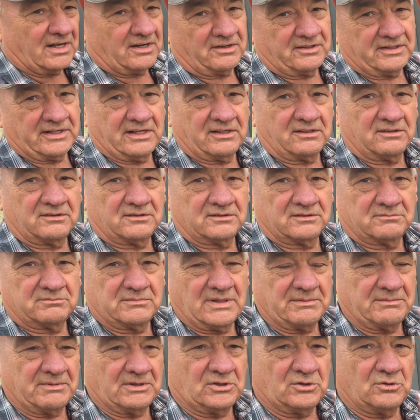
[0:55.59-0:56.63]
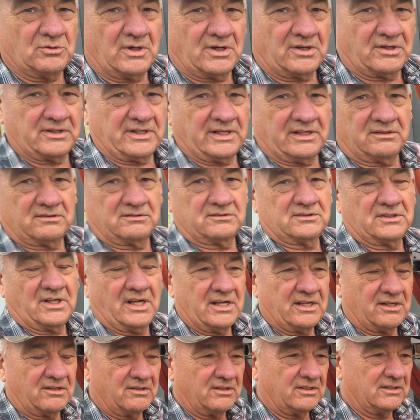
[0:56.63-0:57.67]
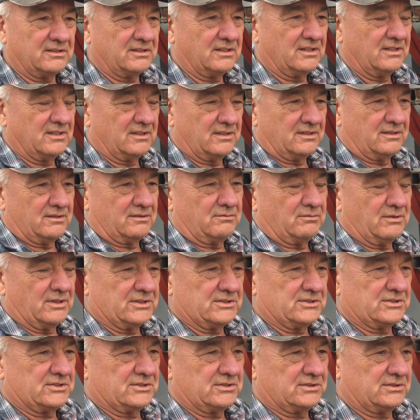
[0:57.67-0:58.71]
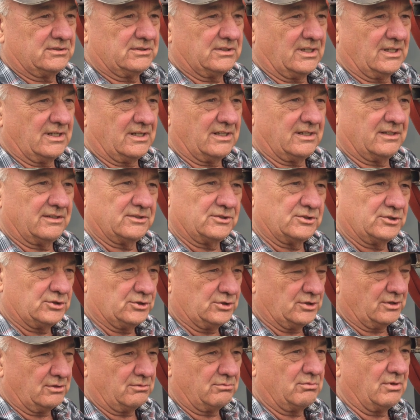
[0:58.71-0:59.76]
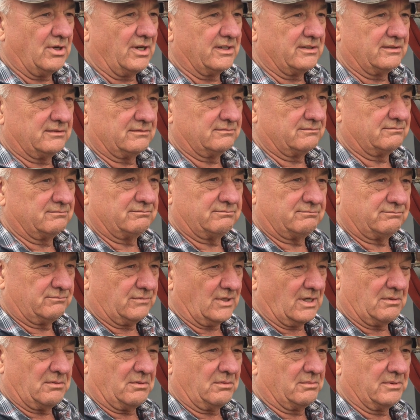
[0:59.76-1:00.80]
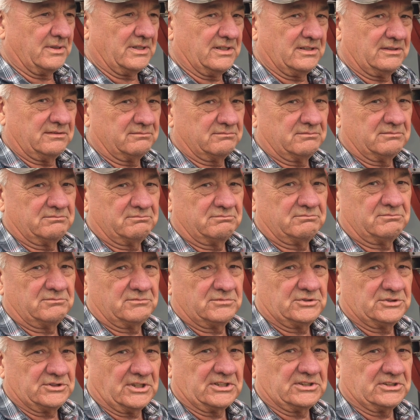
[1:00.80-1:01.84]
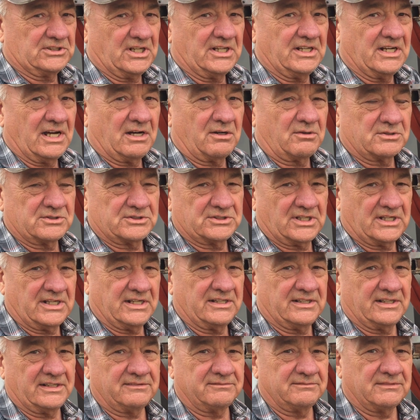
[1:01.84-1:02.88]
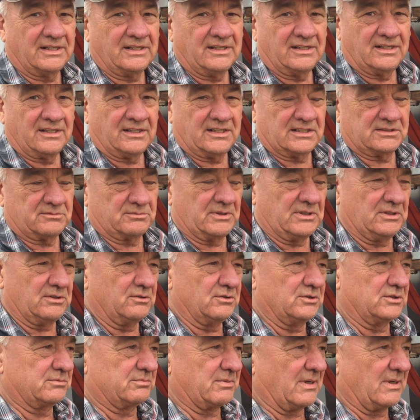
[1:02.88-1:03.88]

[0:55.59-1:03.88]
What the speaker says: 100-gallon, maybe 200-gallon tank on, which should run probably 6 to 8 hours a day then, because we use